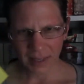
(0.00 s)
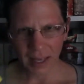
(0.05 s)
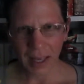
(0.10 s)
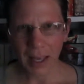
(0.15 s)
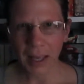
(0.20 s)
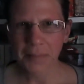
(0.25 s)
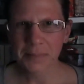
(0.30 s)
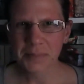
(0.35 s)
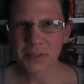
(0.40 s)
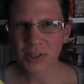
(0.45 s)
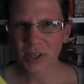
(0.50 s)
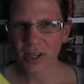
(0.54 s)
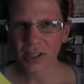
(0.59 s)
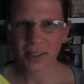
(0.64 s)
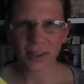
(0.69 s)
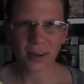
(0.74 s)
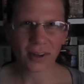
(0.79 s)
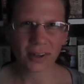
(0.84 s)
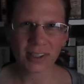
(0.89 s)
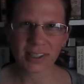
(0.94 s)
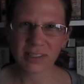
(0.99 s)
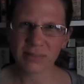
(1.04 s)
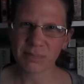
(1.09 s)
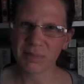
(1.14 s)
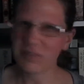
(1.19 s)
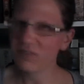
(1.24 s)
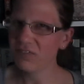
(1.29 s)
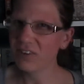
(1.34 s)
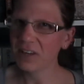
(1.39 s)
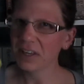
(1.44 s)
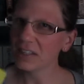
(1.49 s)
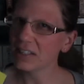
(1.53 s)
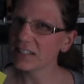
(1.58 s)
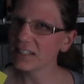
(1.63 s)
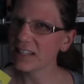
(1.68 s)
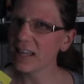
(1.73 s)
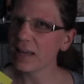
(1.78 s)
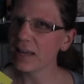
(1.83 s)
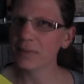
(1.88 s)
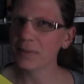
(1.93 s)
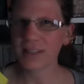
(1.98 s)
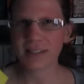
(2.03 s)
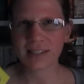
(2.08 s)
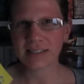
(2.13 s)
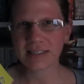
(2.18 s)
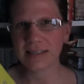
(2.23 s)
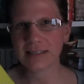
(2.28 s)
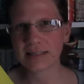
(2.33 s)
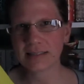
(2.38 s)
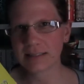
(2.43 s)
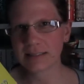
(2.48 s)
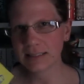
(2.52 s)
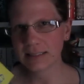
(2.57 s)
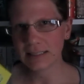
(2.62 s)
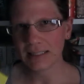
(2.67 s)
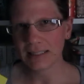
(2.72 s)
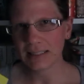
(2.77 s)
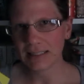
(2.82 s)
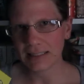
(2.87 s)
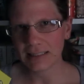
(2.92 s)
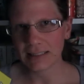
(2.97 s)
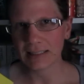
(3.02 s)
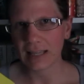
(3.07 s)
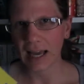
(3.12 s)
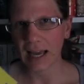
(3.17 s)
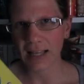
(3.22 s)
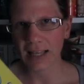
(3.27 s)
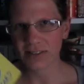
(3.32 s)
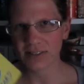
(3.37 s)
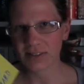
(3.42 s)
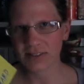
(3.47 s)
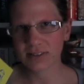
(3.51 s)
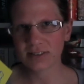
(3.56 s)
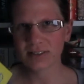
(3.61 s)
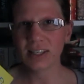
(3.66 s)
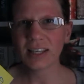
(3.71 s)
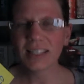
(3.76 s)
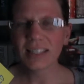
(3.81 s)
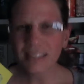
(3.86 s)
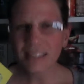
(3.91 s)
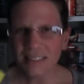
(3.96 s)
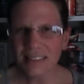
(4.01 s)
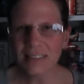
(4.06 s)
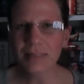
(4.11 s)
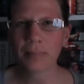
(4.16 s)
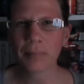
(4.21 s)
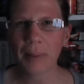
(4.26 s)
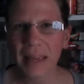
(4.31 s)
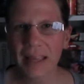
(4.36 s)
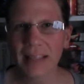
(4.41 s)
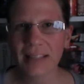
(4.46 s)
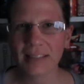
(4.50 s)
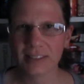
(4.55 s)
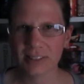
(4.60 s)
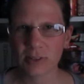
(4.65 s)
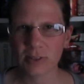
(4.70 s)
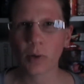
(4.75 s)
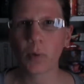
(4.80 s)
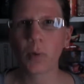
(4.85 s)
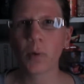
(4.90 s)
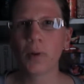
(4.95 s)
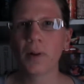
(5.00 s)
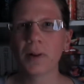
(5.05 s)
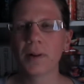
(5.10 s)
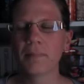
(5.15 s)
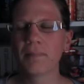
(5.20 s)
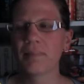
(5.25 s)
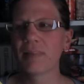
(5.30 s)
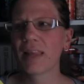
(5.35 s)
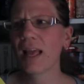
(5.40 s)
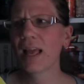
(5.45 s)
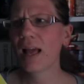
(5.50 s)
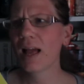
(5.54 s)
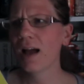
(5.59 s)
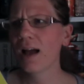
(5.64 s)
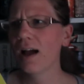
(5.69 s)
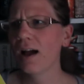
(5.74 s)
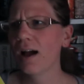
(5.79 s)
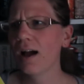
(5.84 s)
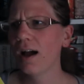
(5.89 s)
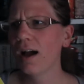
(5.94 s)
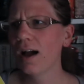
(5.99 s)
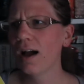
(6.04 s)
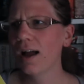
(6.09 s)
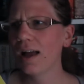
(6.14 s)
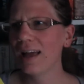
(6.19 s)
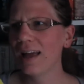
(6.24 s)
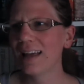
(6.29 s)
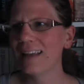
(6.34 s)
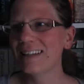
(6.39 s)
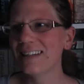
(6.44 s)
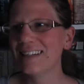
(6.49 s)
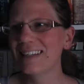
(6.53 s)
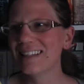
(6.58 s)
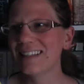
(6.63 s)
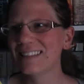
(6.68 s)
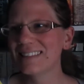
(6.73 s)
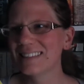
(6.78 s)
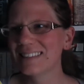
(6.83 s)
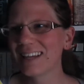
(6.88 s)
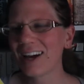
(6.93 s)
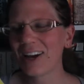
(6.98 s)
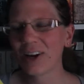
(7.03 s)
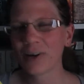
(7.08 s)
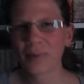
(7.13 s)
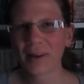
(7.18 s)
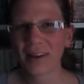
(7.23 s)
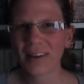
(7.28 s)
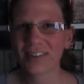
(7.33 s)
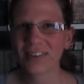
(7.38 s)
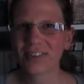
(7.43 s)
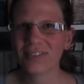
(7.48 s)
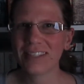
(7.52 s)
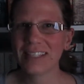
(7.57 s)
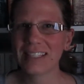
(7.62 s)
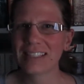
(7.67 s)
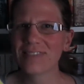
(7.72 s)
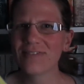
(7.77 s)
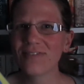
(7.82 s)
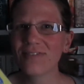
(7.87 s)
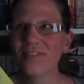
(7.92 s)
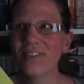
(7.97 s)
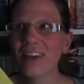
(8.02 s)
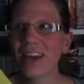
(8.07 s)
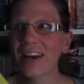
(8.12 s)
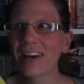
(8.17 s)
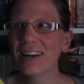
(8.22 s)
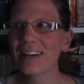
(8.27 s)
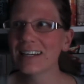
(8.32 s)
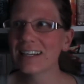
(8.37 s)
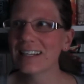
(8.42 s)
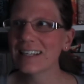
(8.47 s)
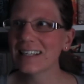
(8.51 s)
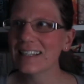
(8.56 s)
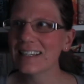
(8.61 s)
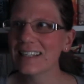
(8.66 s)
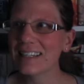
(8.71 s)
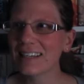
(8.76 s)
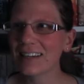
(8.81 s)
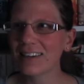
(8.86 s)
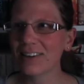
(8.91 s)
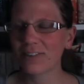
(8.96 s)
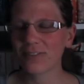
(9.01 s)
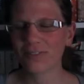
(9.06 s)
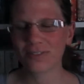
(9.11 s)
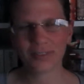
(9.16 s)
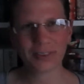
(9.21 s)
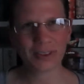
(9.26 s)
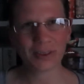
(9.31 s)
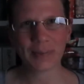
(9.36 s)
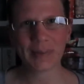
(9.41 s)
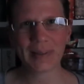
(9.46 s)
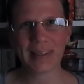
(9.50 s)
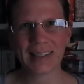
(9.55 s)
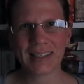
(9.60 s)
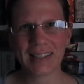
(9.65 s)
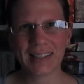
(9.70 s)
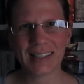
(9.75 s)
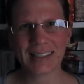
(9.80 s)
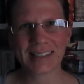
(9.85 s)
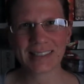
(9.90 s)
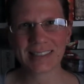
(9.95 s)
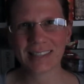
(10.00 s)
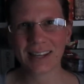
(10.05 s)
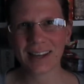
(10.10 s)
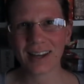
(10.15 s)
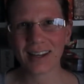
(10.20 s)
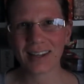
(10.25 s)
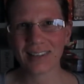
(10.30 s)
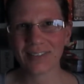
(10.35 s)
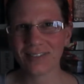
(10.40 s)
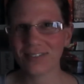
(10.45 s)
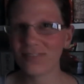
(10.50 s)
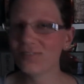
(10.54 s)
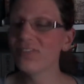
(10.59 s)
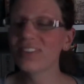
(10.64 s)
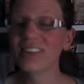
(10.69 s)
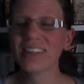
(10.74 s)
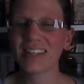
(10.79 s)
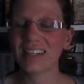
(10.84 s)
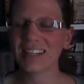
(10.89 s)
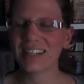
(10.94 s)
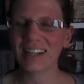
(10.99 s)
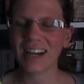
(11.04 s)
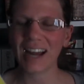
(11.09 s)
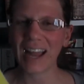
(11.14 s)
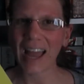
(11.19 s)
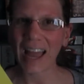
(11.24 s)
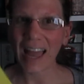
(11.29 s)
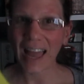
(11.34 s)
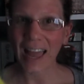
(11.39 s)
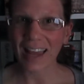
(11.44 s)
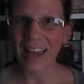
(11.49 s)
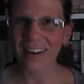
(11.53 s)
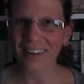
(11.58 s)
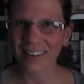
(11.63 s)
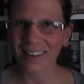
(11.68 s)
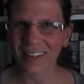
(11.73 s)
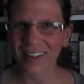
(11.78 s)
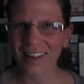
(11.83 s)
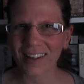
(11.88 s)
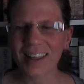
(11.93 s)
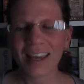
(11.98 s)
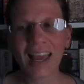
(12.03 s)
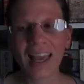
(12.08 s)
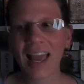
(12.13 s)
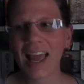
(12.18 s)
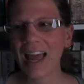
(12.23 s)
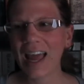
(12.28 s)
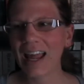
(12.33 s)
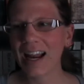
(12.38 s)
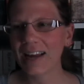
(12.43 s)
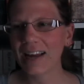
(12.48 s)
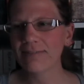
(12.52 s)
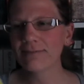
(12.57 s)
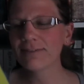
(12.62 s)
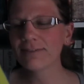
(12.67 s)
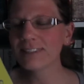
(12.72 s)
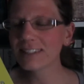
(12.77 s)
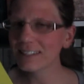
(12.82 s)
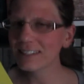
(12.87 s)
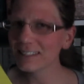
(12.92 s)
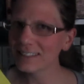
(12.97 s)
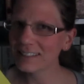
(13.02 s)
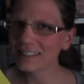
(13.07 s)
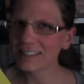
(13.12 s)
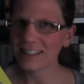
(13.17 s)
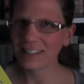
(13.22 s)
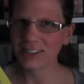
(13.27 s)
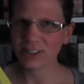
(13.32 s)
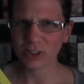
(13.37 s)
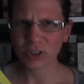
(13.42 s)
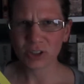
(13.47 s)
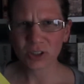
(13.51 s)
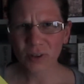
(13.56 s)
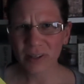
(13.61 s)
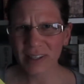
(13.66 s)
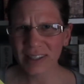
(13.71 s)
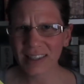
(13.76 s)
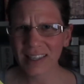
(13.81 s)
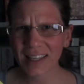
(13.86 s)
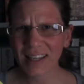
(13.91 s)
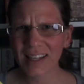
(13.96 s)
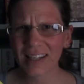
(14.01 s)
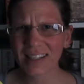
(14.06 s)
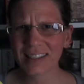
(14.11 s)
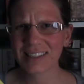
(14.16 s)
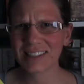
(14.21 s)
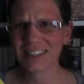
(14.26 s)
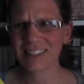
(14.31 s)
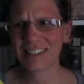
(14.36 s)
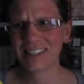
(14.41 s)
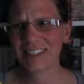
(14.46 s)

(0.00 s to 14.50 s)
abstract artist but failed at that because he has he doesn't paint soul and his autobiography is very fluid it's not linear at all and I really enjoyed that